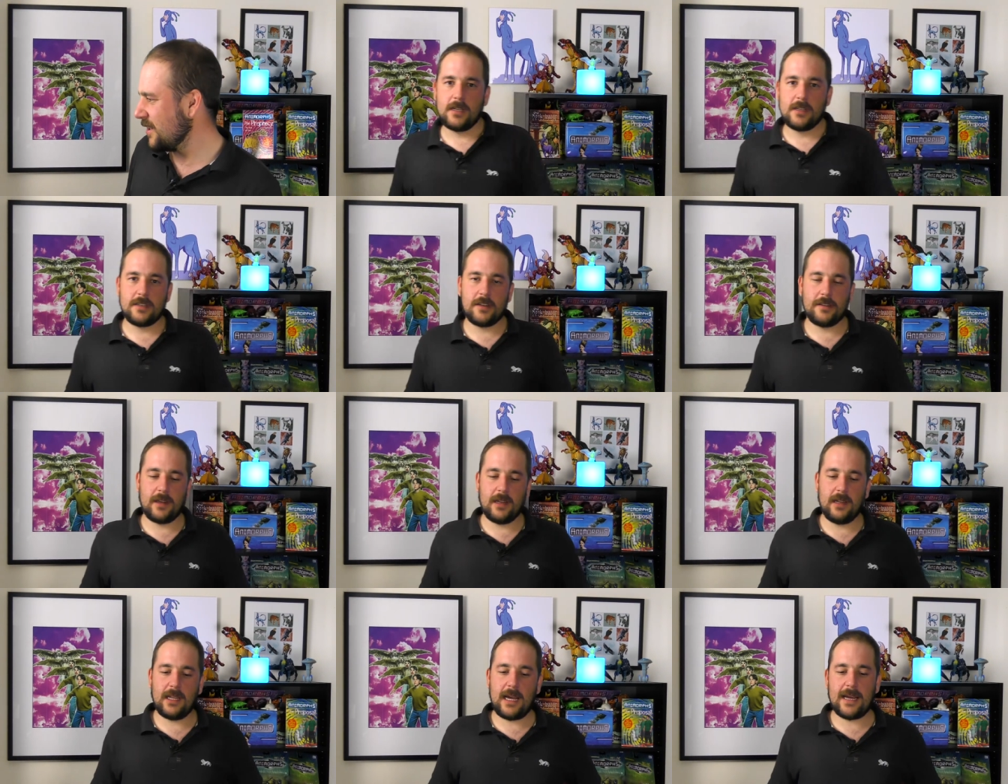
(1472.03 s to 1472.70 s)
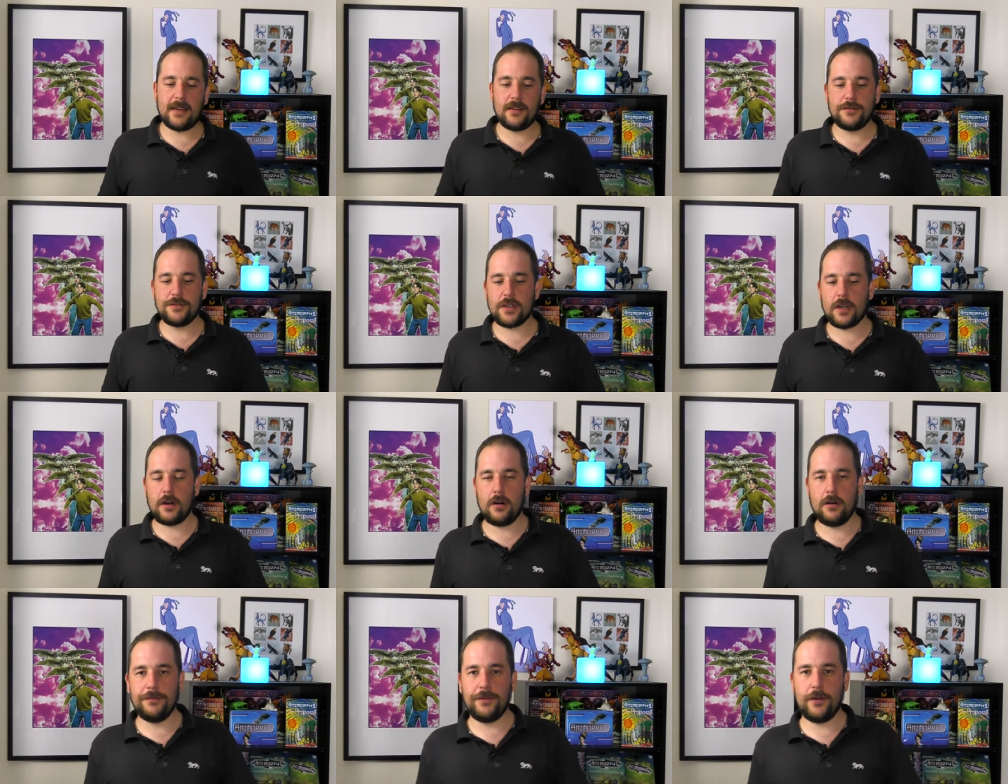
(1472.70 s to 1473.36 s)
So they land
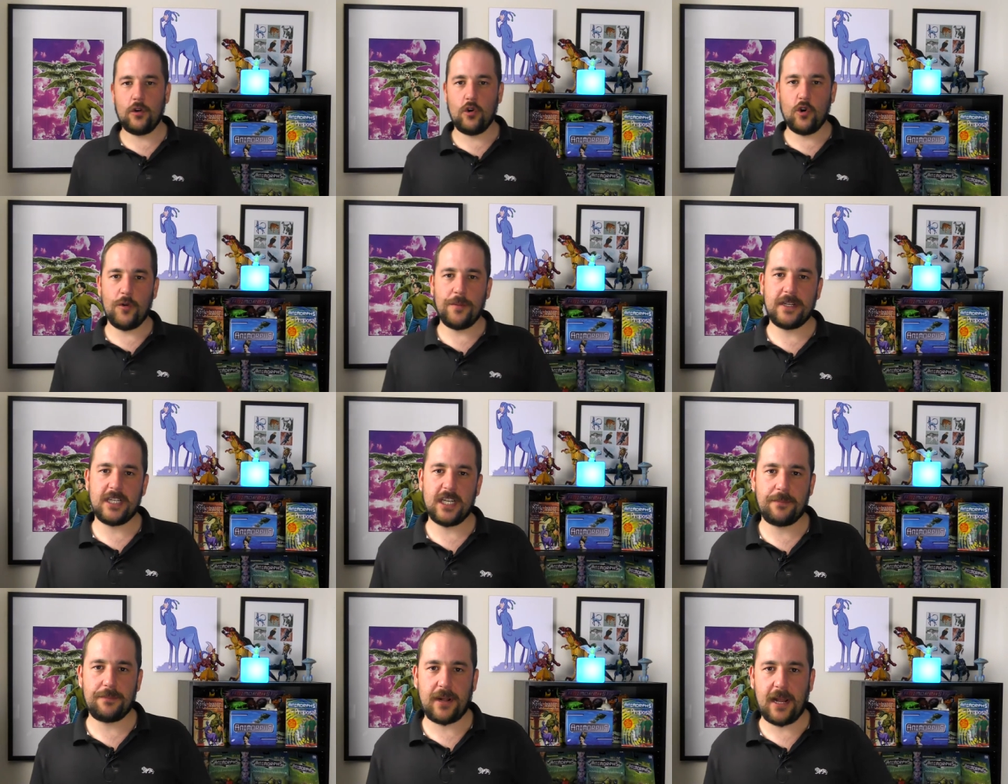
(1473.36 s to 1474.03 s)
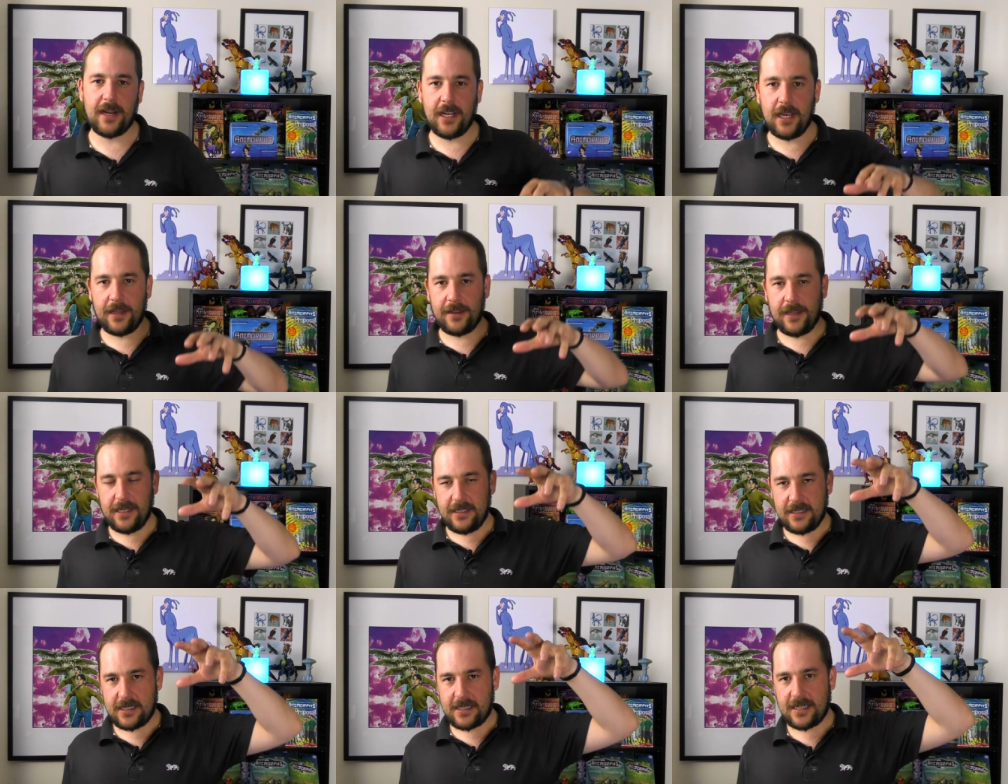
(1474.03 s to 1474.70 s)
on the Hork-Bajir planet and
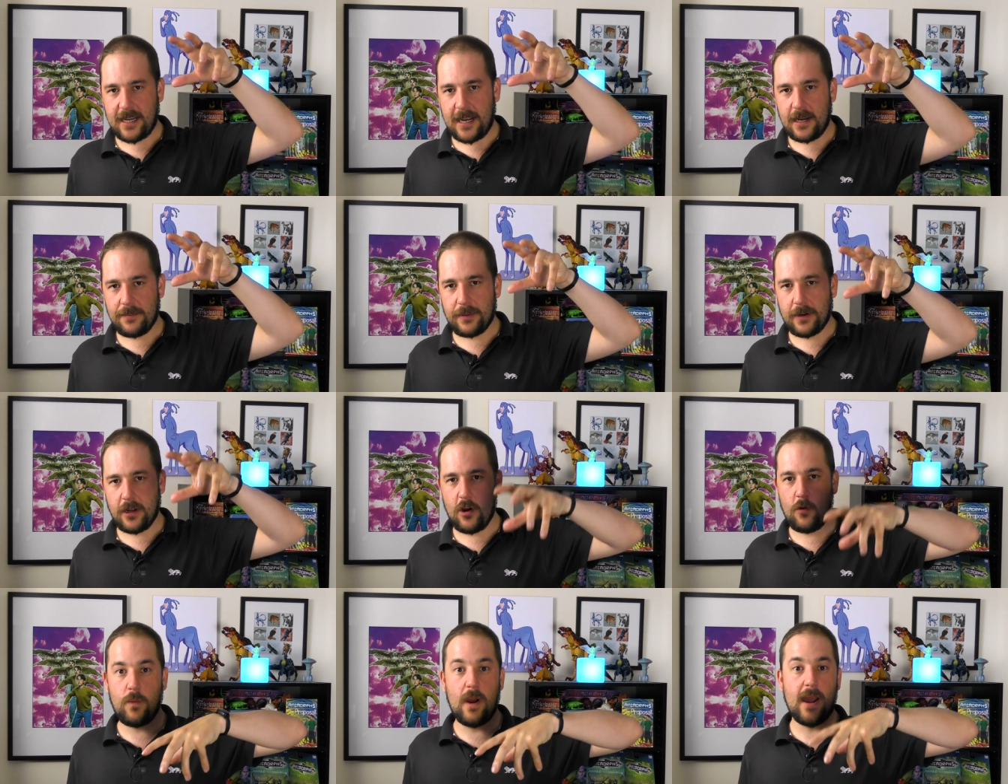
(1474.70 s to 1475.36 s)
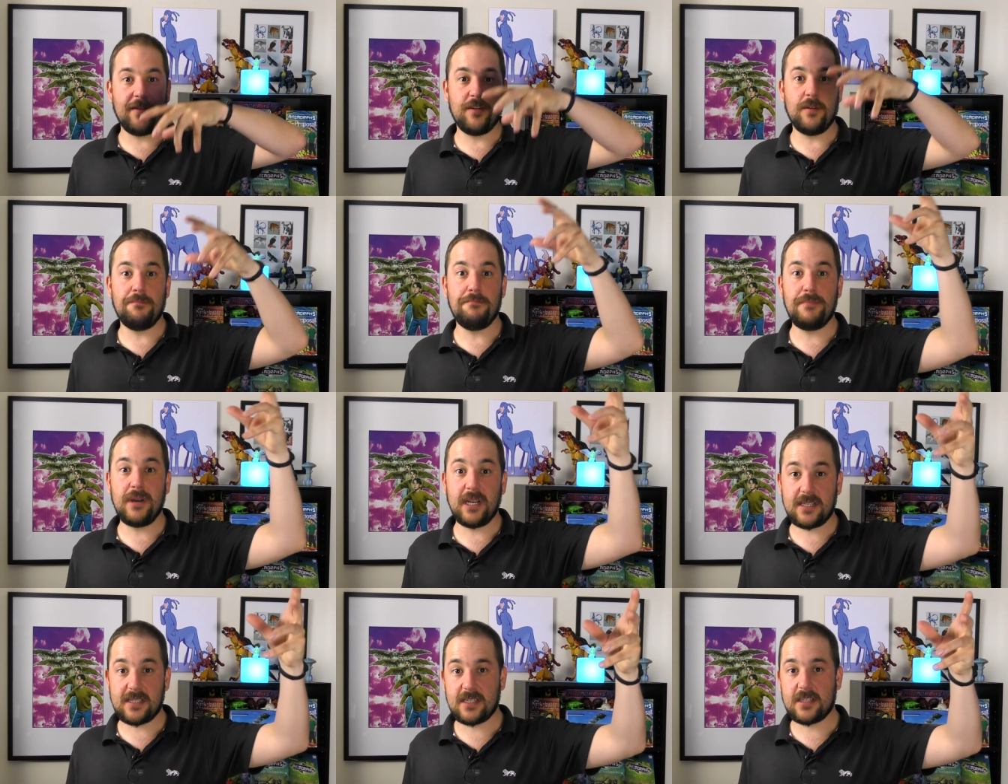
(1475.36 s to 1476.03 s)
they descend below where the
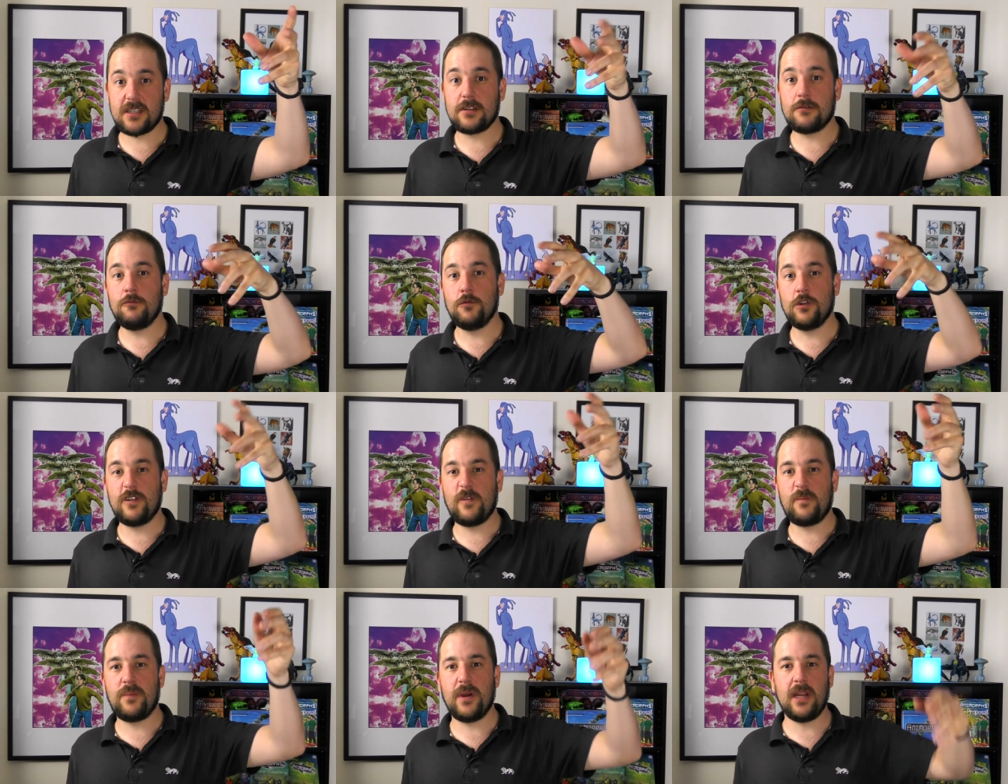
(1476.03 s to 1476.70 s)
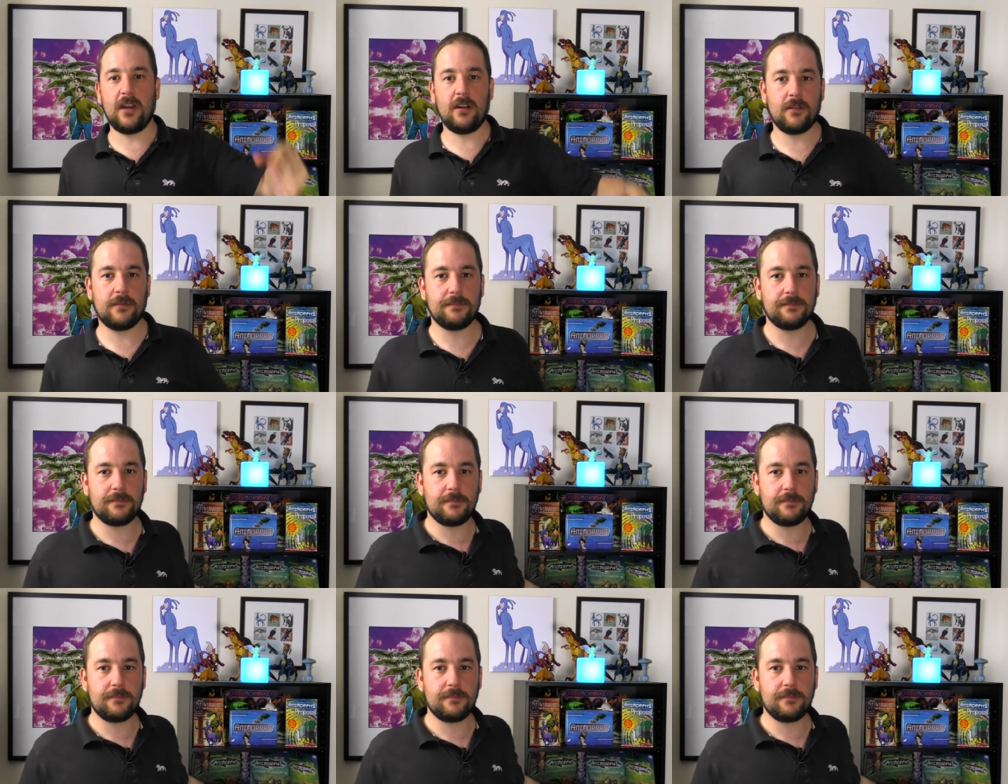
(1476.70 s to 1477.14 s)
mist would have been.